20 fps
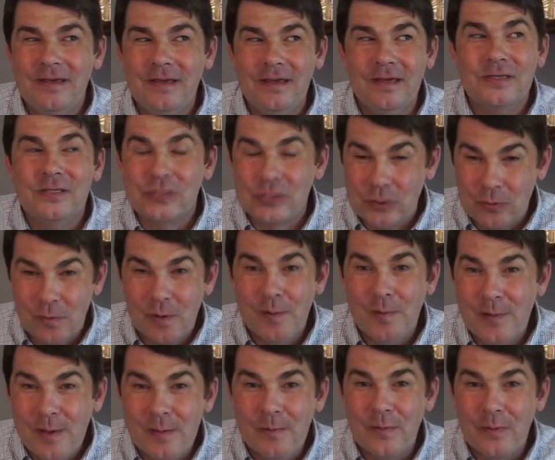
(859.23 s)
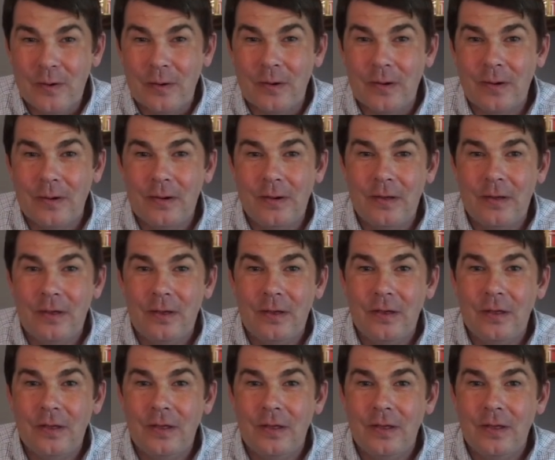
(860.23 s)
is to remember
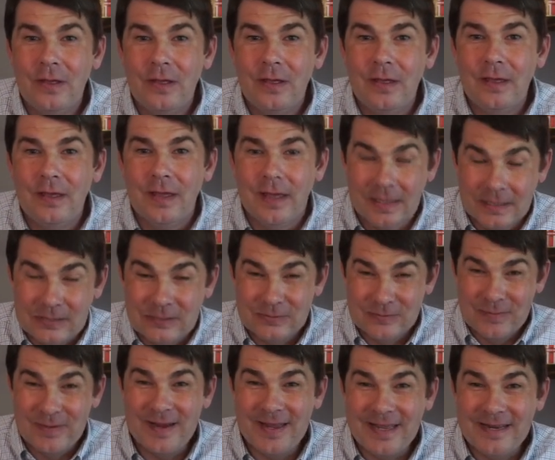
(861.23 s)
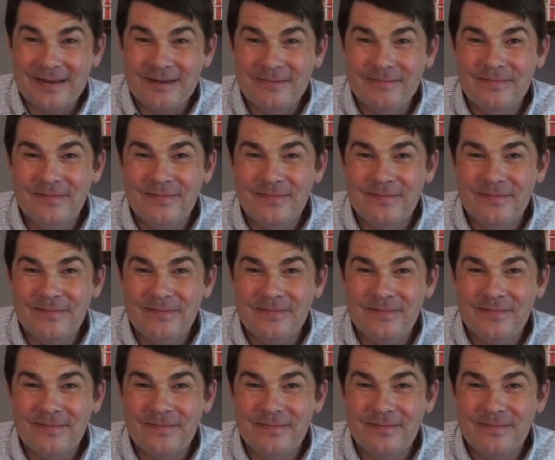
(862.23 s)
and to read.